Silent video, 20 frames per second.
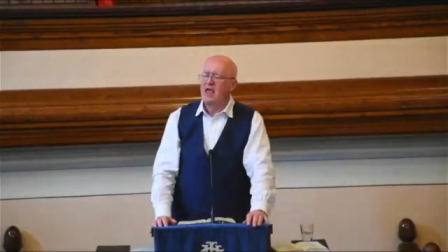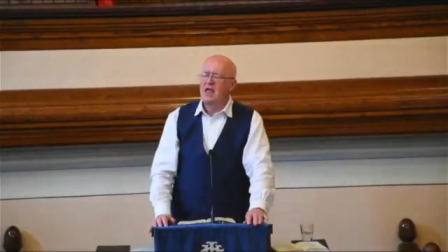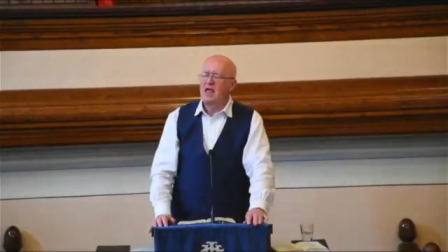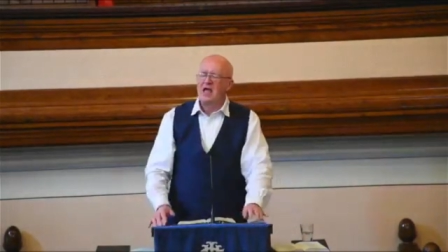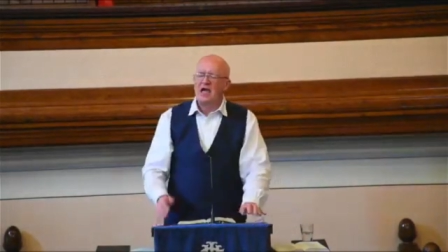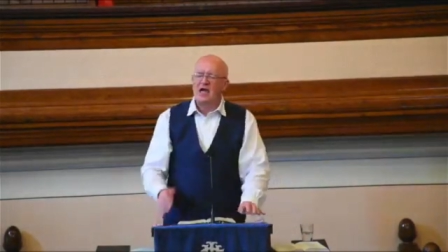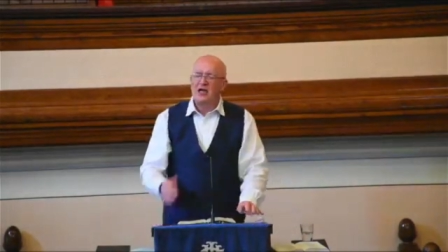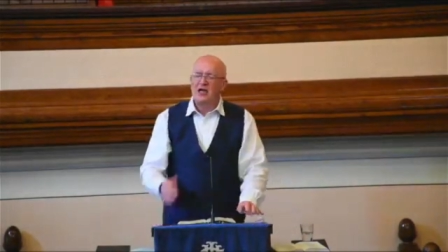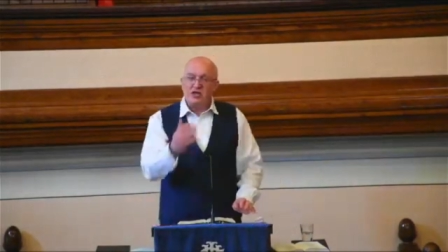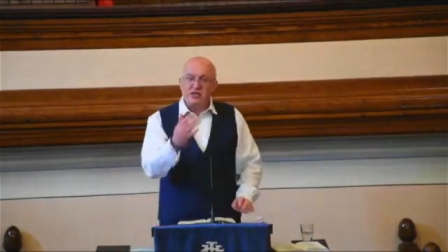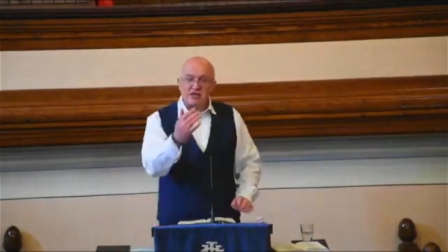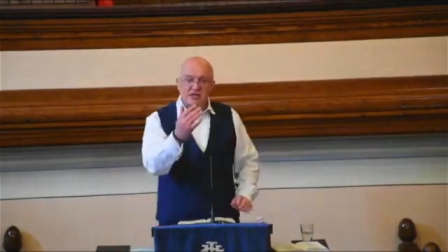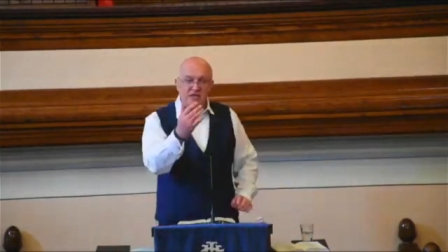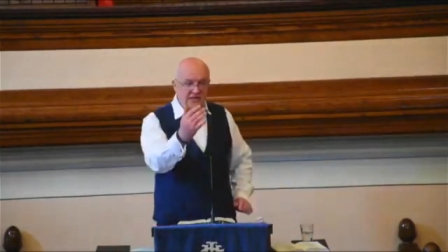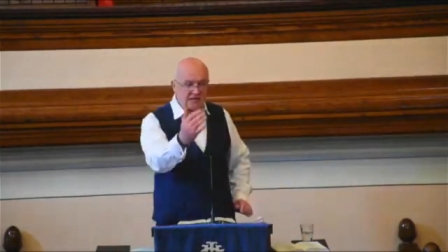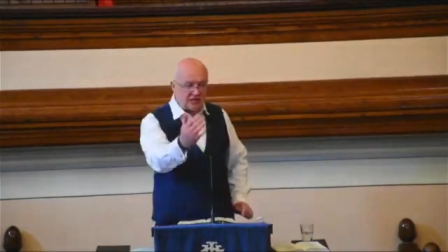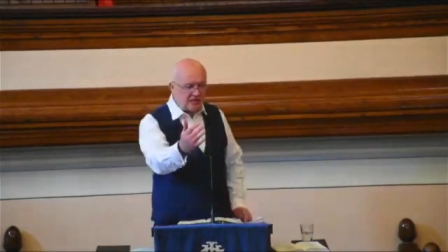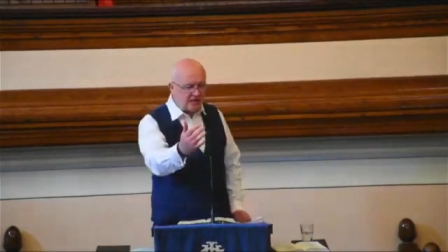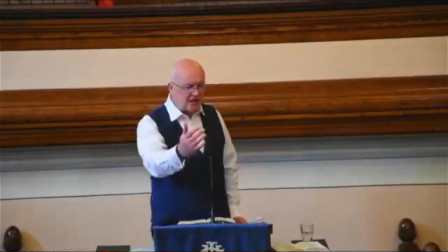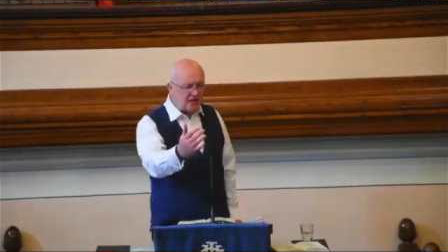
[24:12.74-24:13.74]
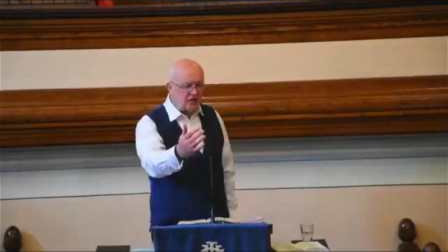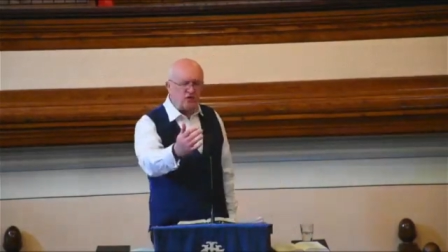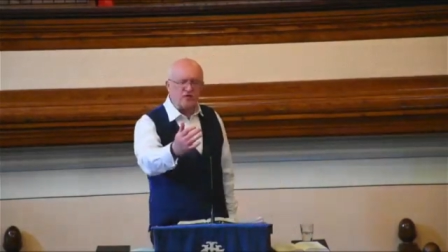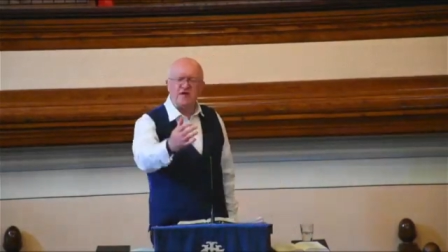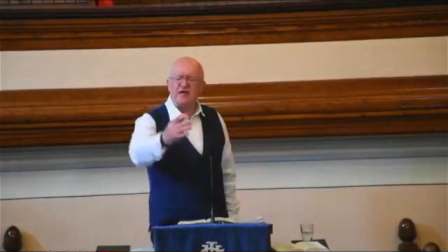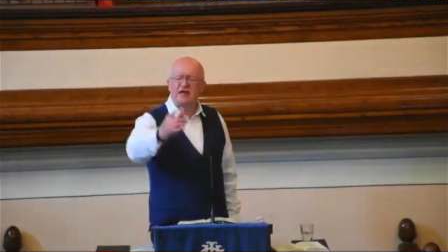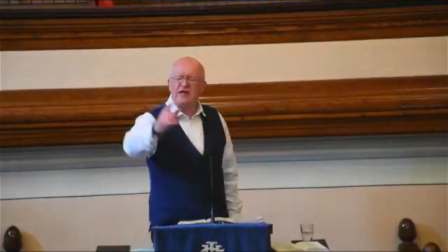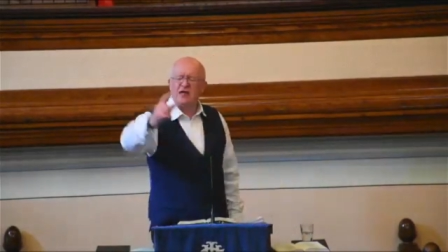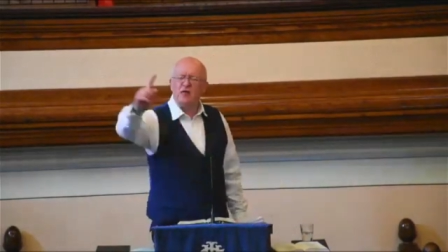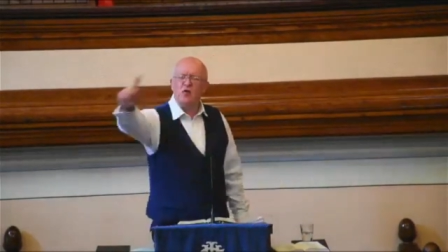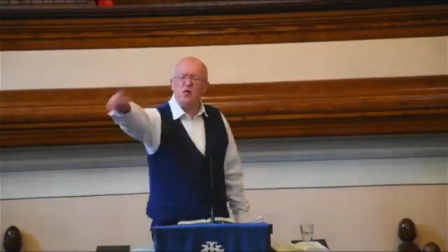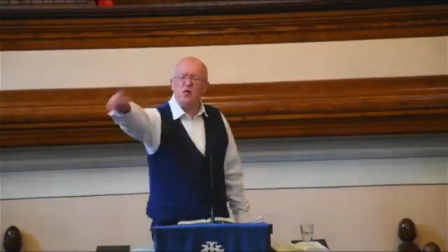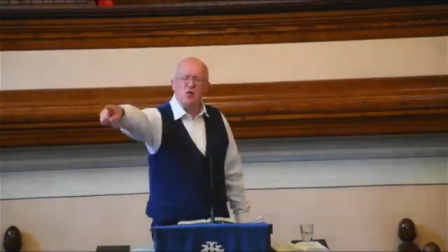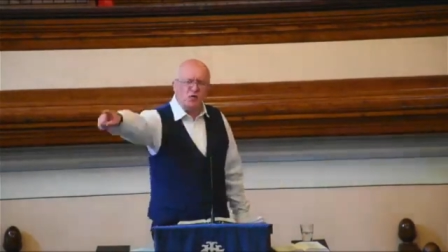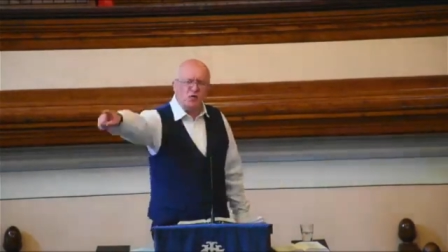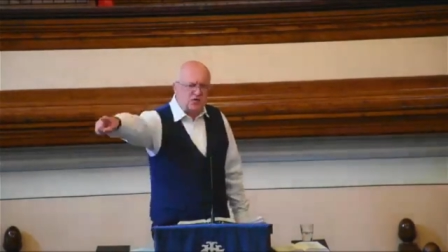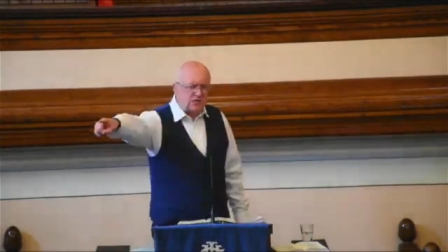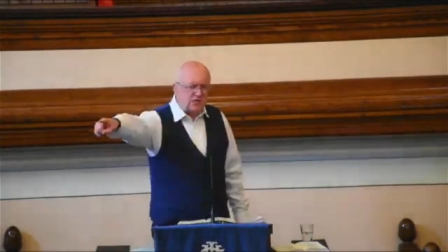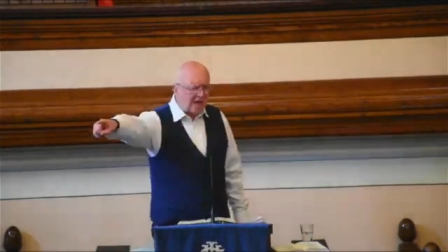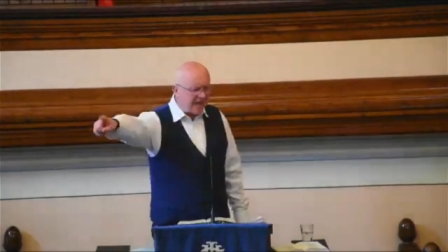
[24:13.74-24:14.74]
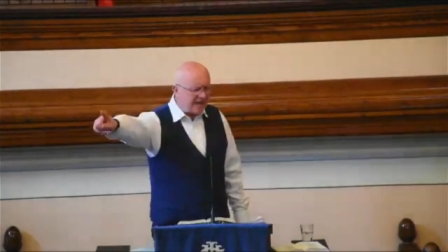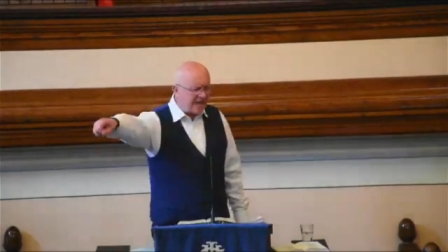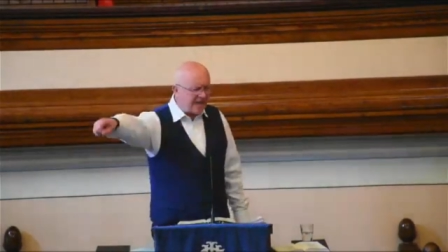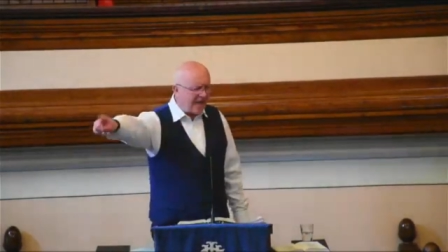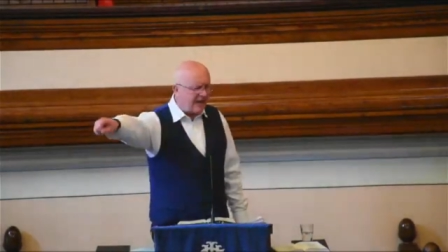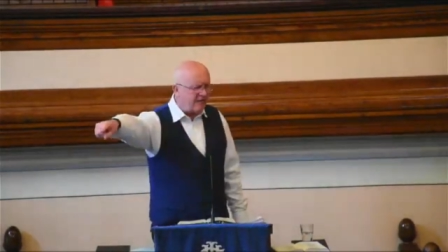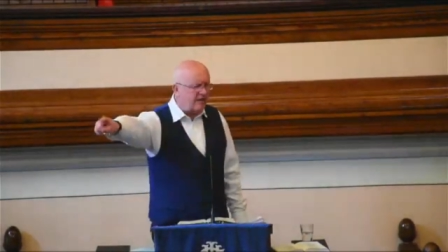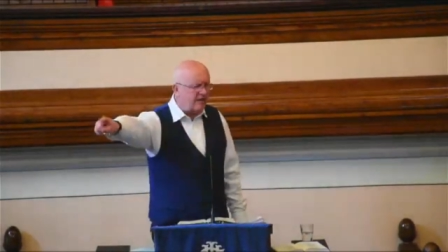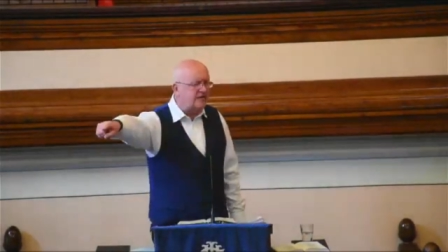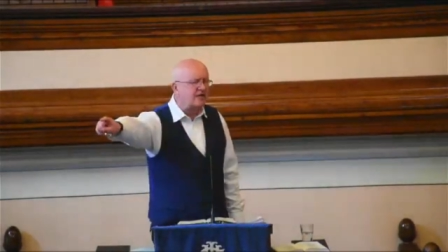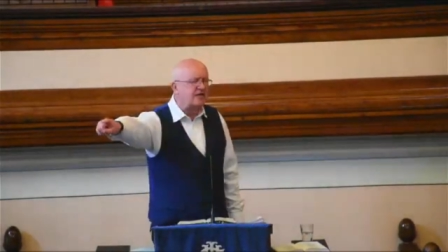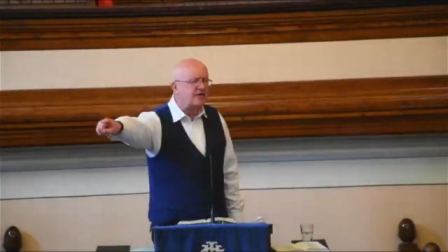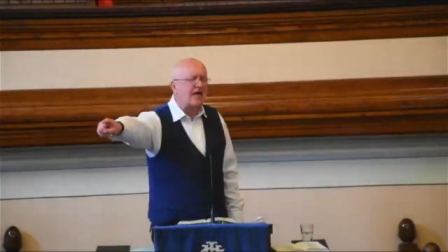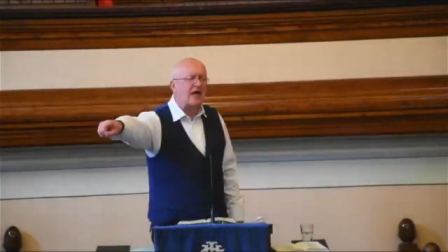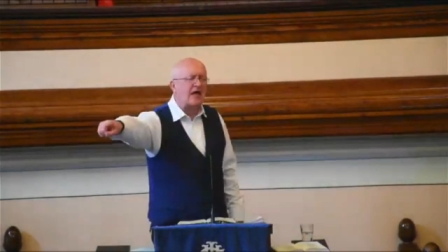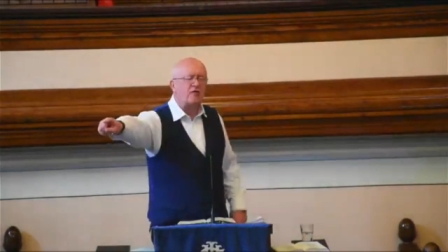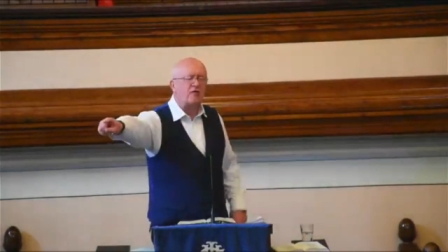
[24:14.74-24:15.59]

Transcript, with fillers: and you're sitting there and you're thinking, oh, who's that character now?